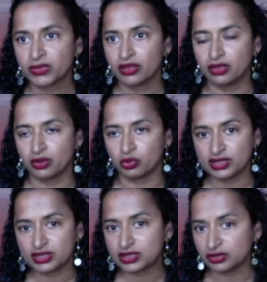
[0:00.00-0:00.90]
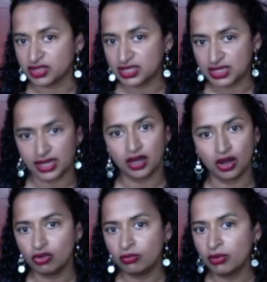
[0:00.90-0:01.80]
The risks of staying
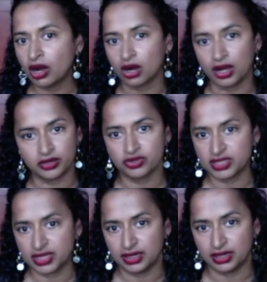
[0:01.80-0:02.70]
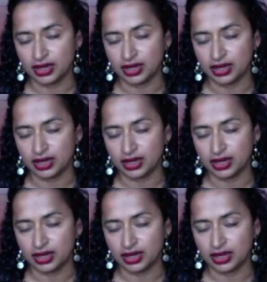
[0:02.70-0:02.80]
home are understated.